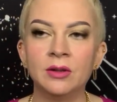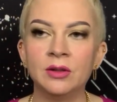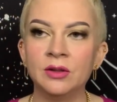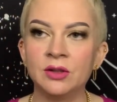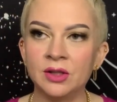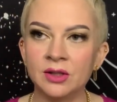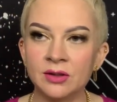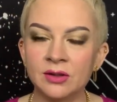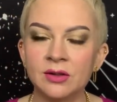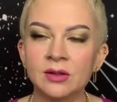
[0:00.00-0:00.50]

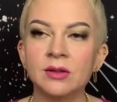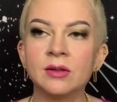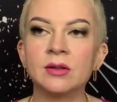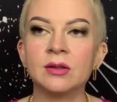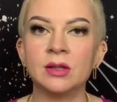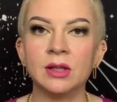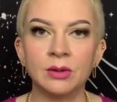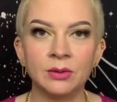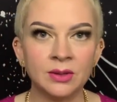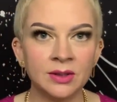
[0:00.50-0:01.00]
Just
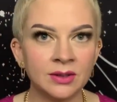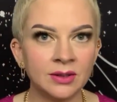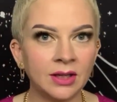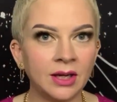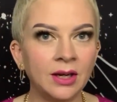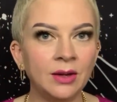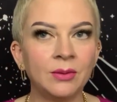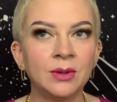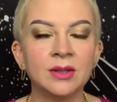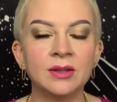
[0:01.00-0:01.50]
slow and
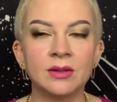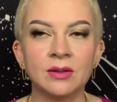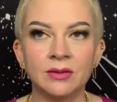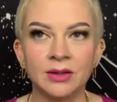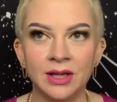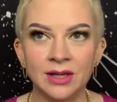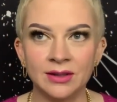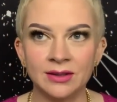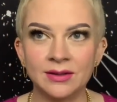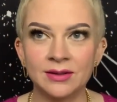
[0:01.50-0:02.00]
steady wins the
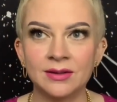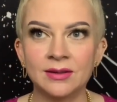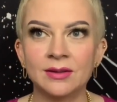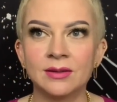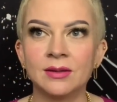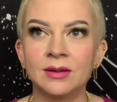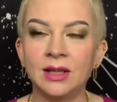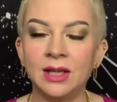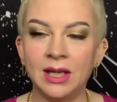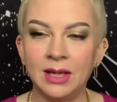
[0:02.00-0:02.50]
race.
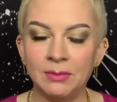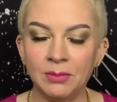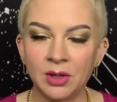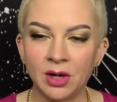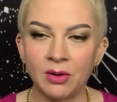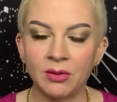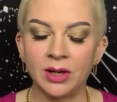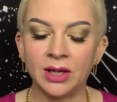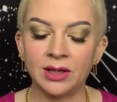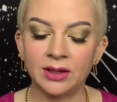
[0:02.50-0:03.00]
Keep
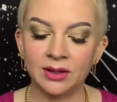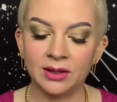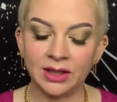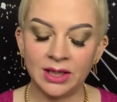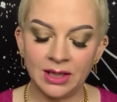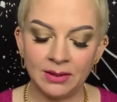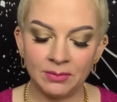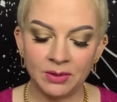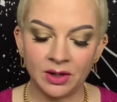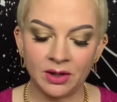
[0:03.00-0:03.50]
going.
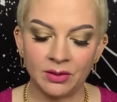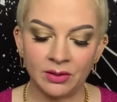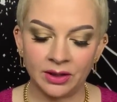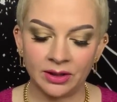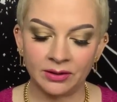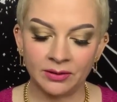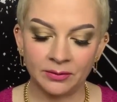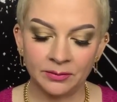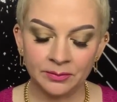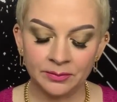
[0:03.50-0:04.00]
Keep going.